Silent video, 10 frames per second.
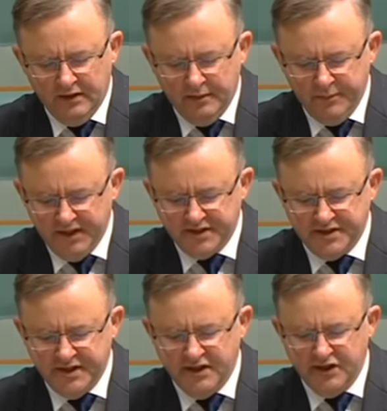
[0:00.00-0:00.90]
the
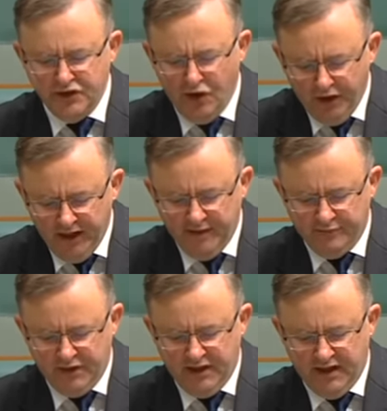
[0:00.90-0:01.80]
Minister did not
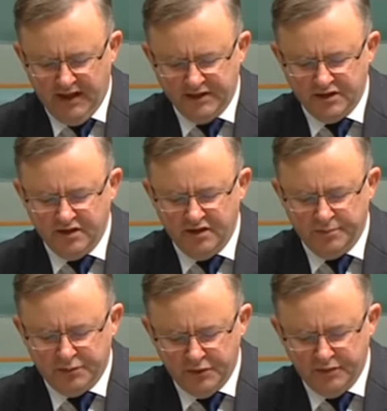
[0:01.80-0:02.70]
have regard to the
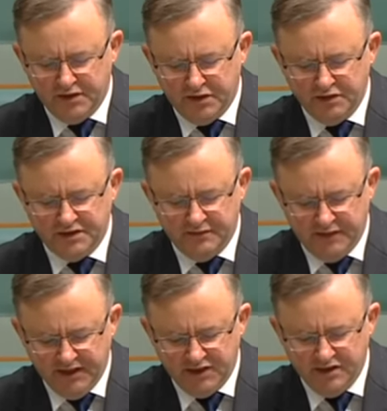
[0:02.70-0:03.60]
approved
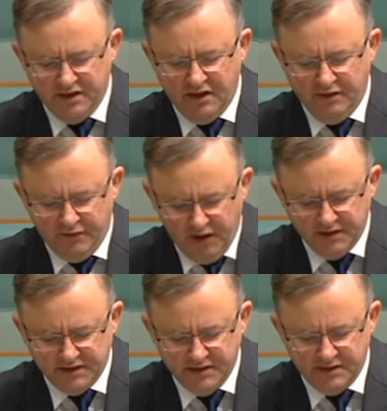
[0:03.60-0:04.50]
conservation
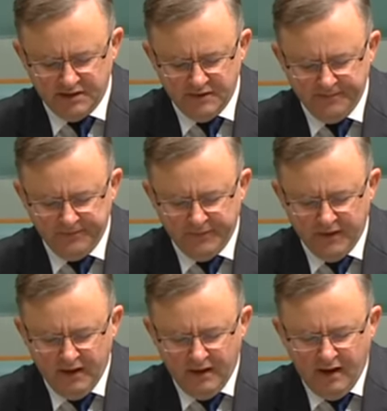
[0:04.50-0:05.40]
advices.
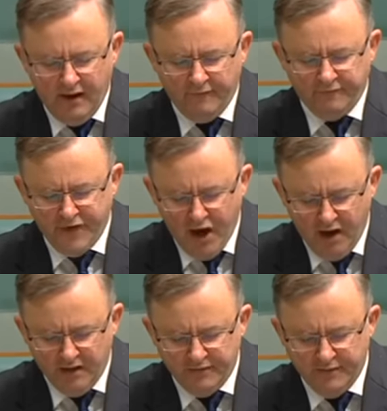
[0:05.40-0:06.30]

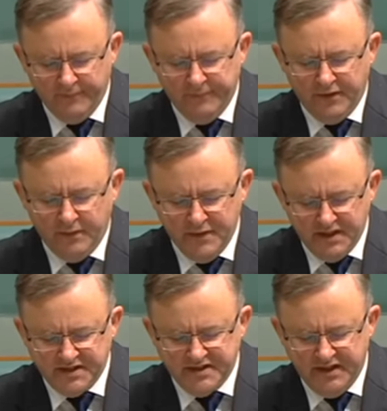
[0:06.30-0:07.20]
Five, the
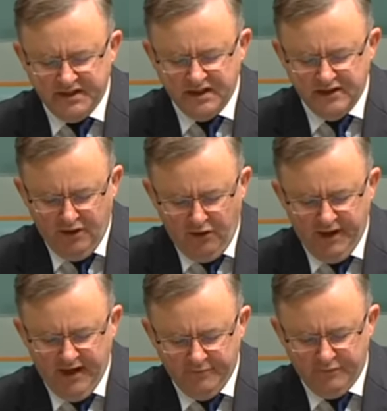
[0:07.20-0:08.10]
Minister did
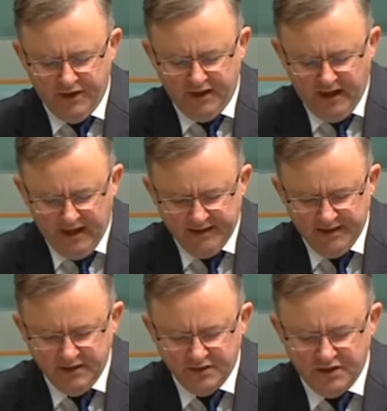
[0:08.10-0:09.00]
not have regard
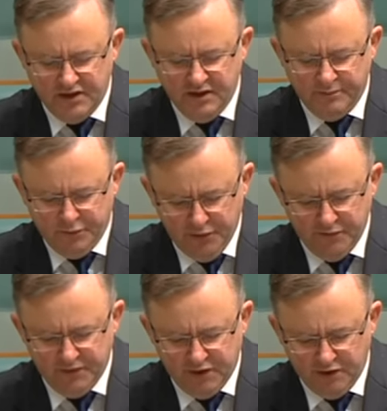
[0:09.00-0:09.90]
to the
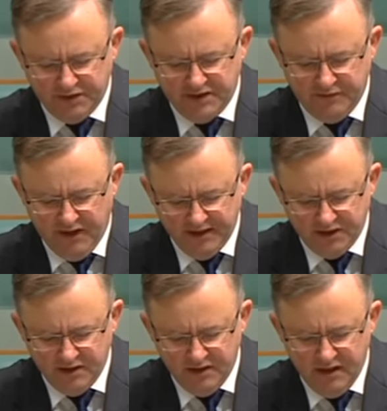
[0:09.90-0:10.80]
approved
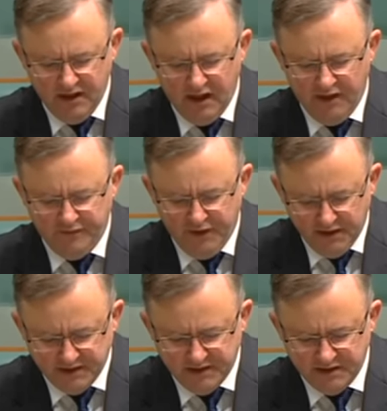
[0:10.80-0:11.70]
conservation
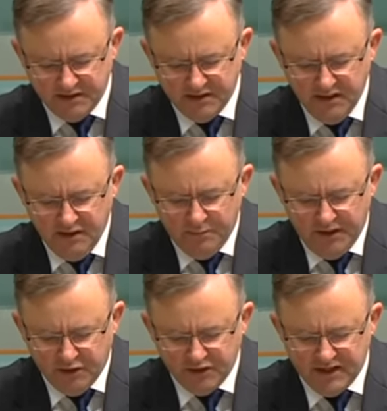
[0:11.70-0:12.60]
advices
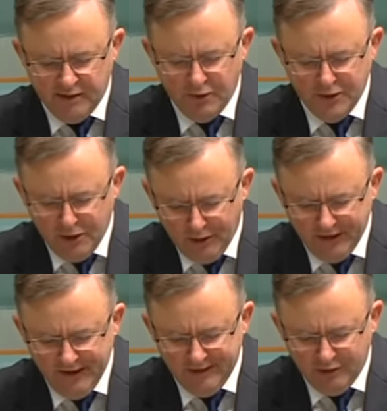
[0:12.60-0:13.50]
because they were not
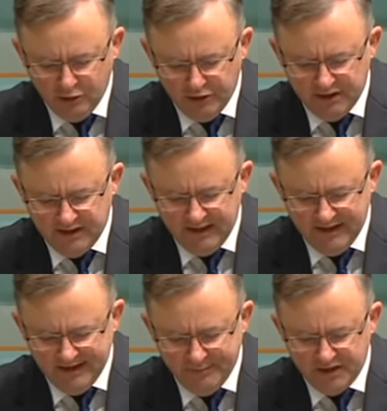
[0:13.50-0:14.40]
included
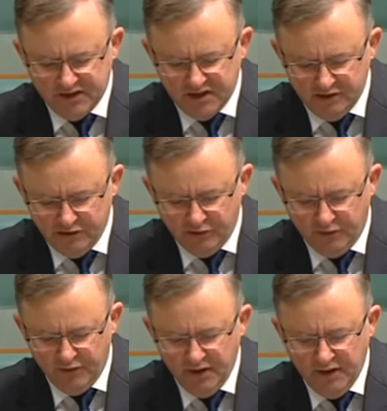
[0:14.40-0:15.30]
in the
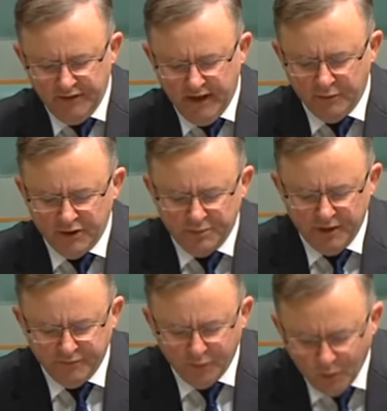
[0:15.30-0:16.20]
material that was
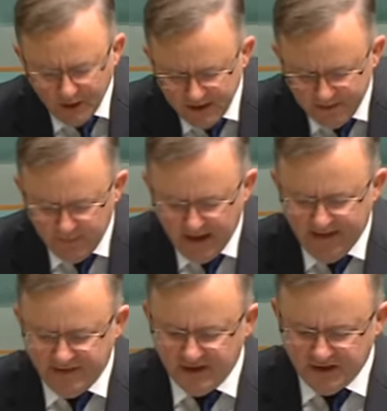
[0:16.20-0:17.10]
before him
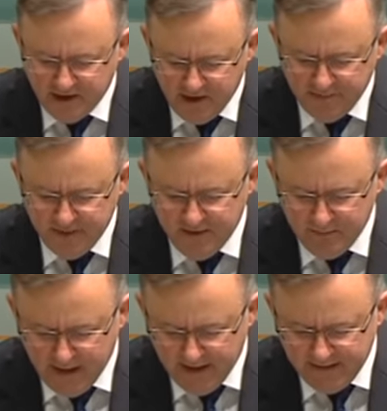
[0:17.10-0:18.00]
at the time he
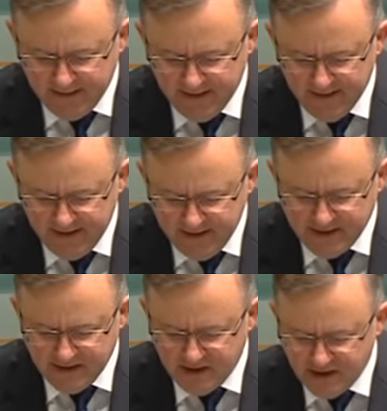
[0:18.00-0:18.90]
made his
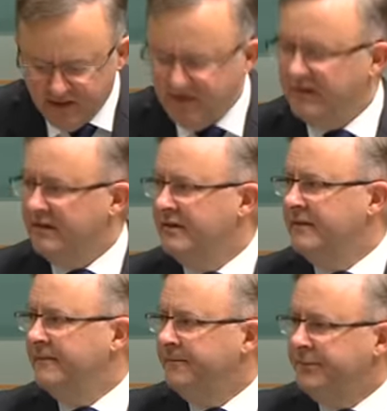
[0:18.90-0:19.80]
decision.
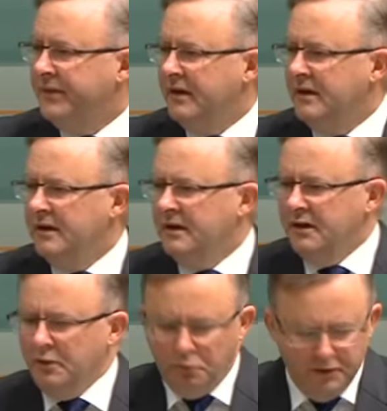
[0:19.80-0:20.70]

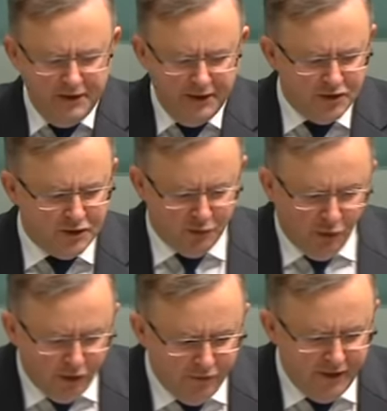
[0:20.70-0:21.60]
What an
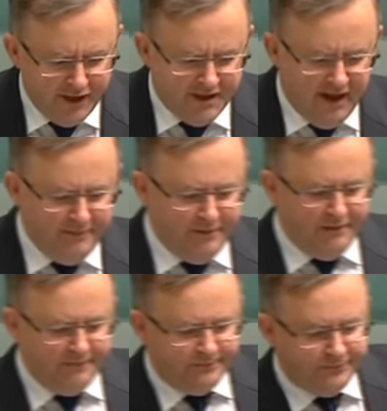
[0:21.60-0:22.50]
extraordinary statement
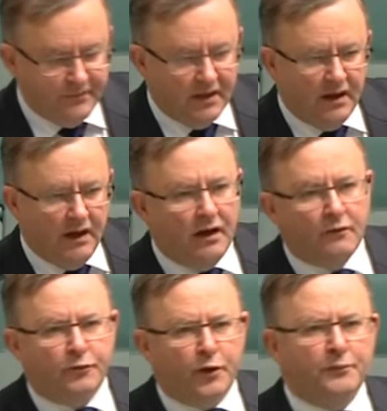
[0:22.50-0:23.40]
uh,
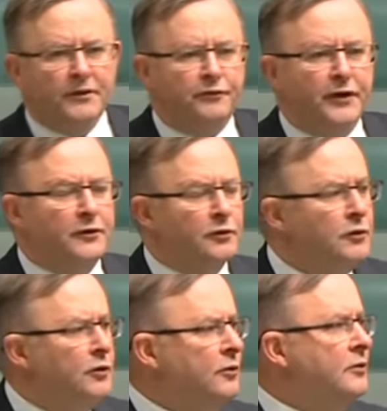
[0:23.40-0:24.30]
from the federal
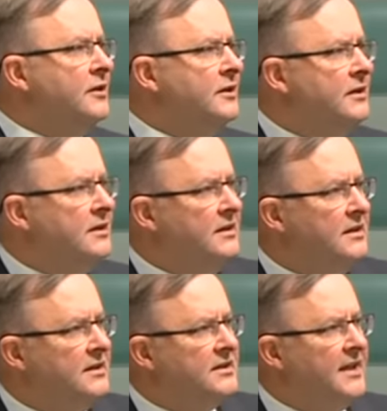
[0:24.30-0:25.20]
court,
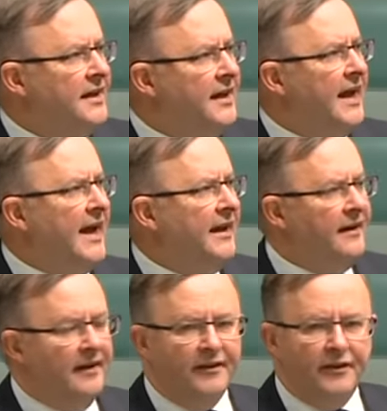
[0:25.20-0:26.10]
setting out
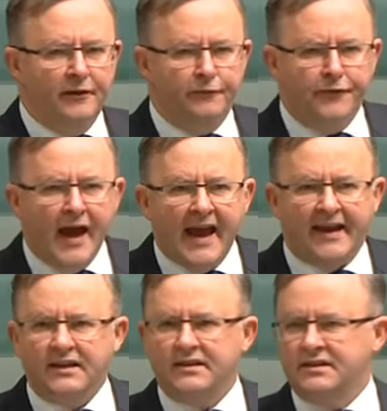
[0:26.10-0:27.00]
the
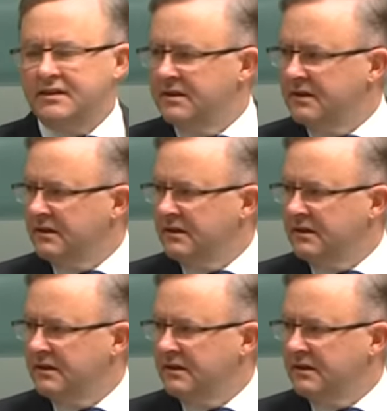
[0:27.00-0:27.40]
facts